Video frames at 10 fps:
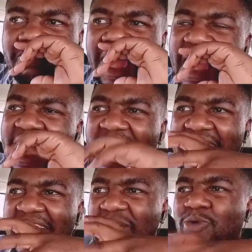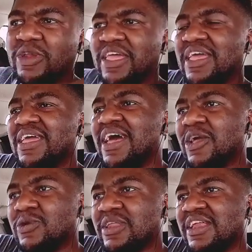I could hear, I
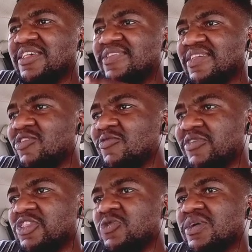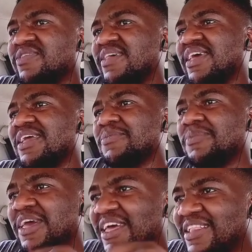could get a sense of what you were saying.
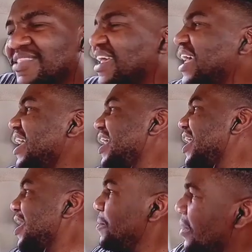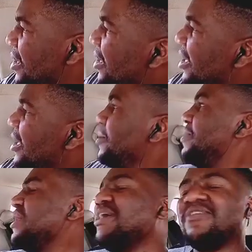Bedtime.
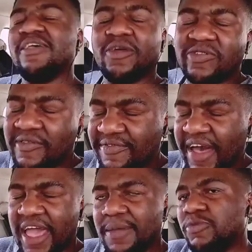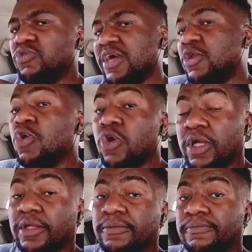There was a vibe to that
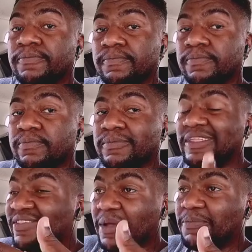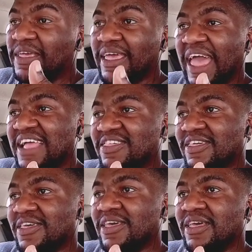hook. It's something
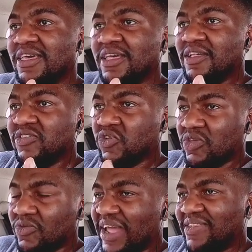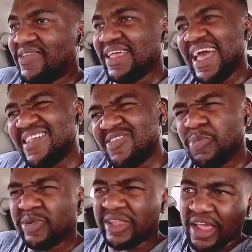catchy. So the writing has
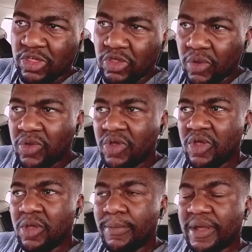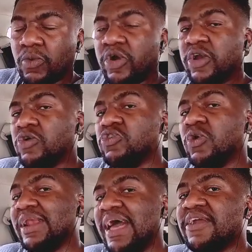potential. But work on your
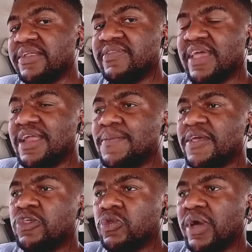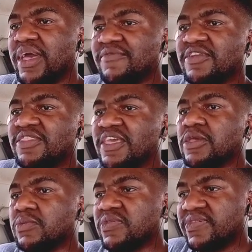clarity and make sure everything
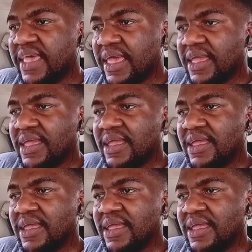you say